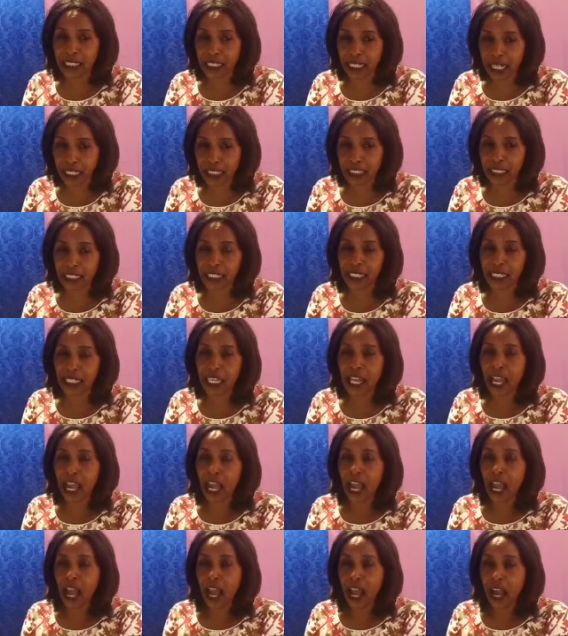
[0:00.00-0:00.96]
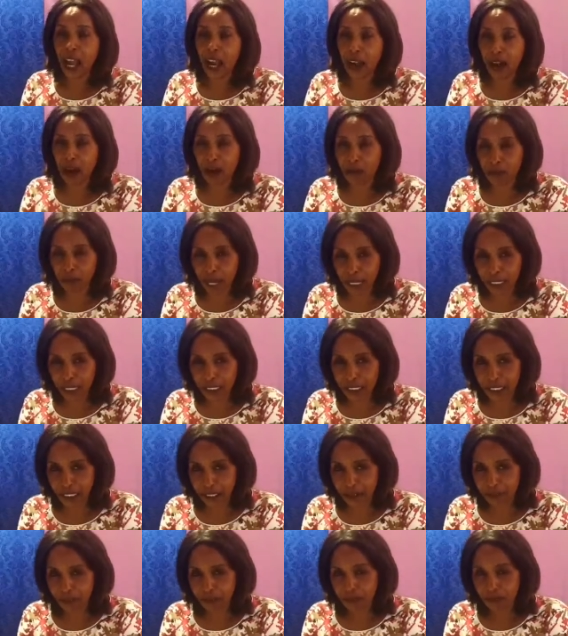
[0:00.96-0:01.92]
starting uh,
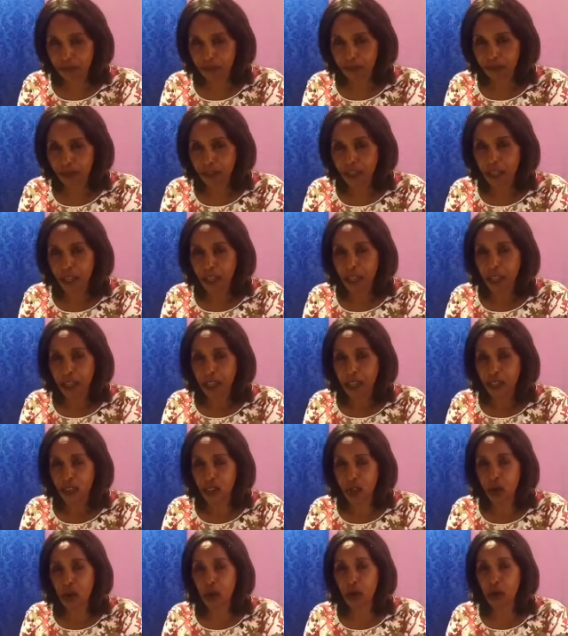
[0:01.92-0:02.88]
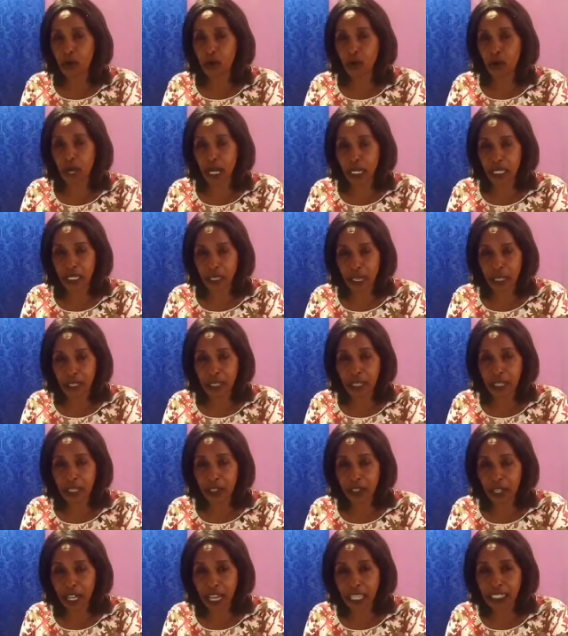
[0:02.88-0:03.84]
Monday, so you can the
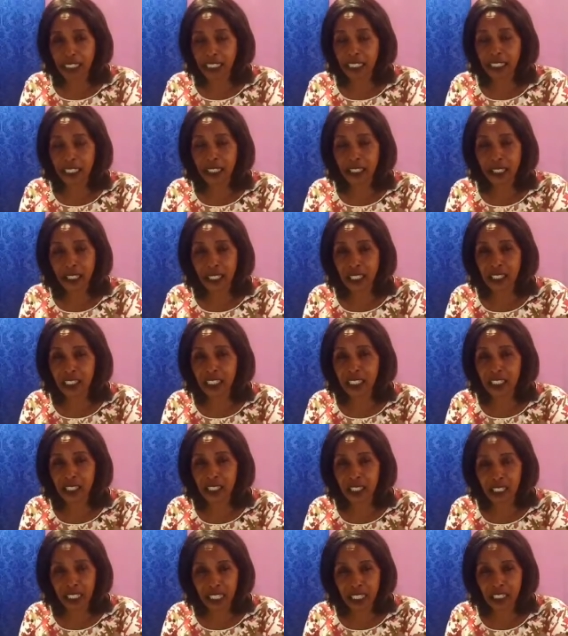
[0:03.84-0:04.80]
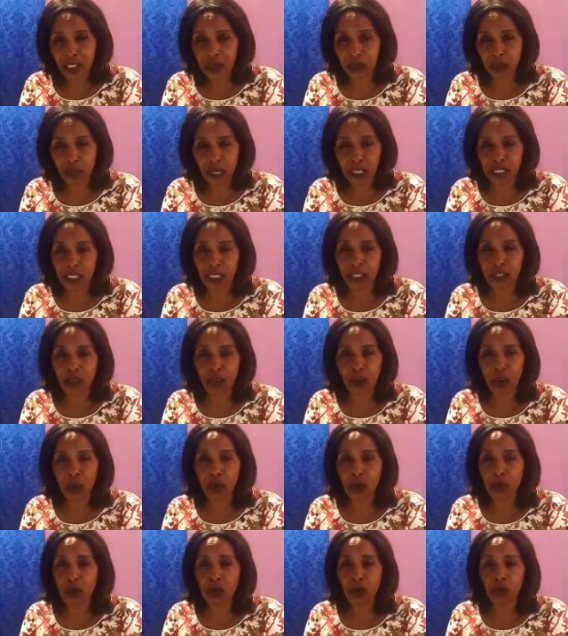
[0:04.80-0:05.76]
class it is six weeks.
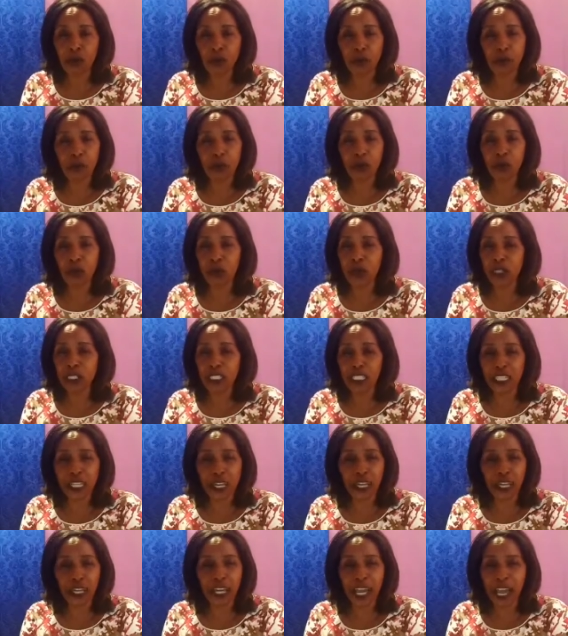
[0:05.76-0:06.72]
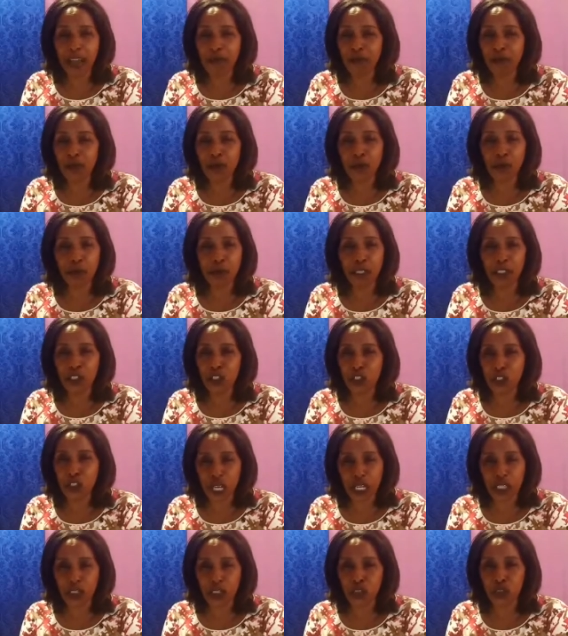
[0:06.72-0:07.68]
So you you your life will be
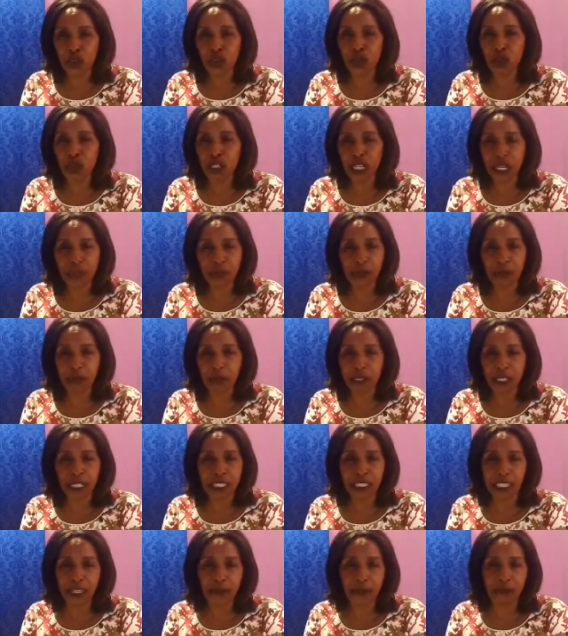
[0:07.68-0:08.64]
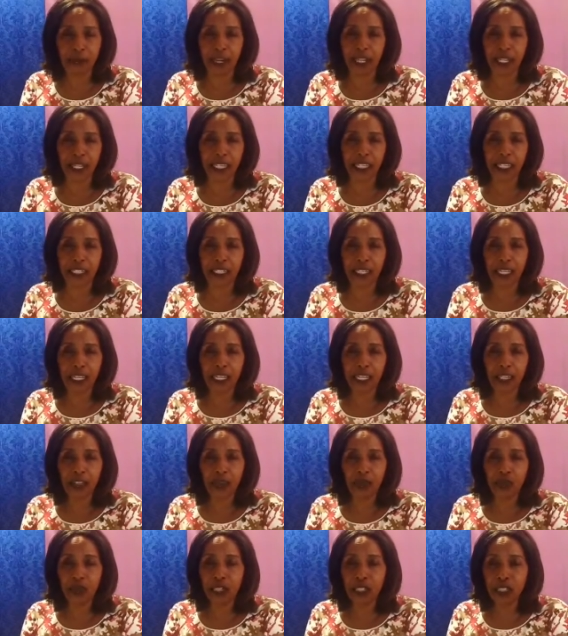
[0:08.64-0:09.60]
changed. You will never be the same again.
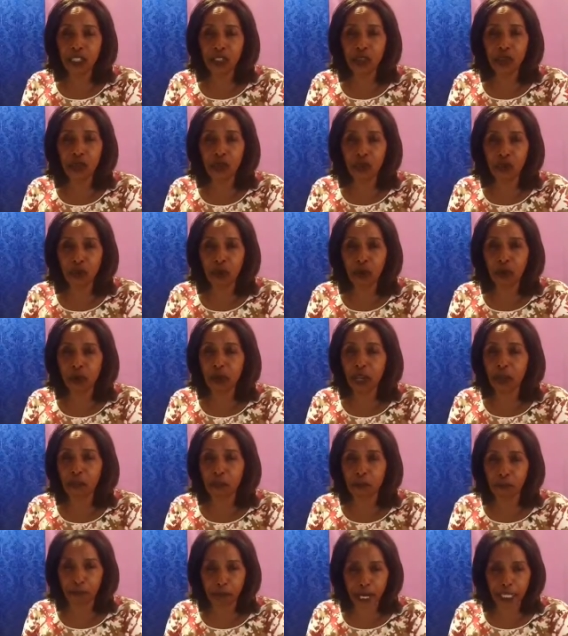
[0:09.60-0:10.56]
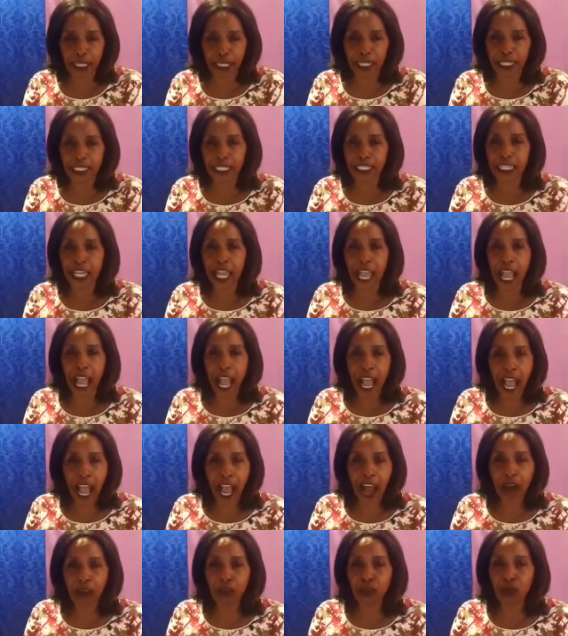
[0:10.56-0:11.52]
You need to know we have package
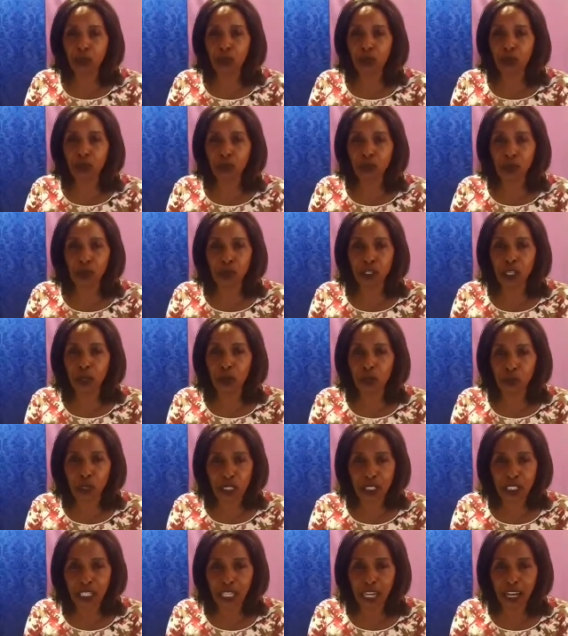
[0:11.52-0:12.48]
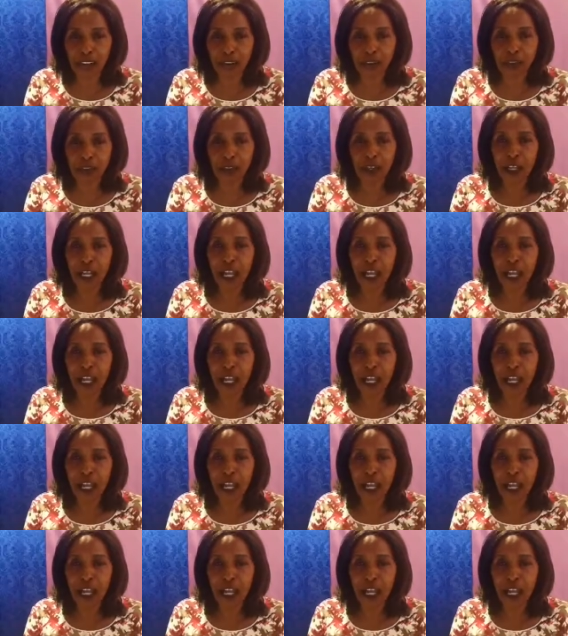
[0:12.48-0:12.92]
how to know the witchcraft